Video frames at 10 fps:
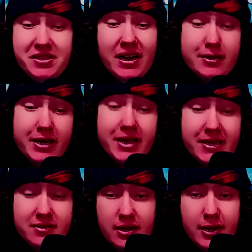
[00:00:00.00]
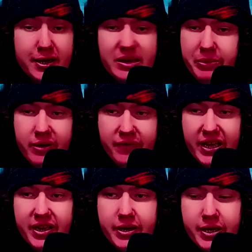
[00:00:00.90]
it's just not good. It's not a good
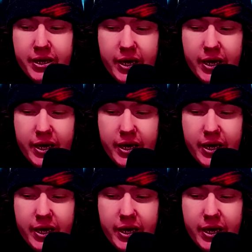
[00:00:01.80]
movie.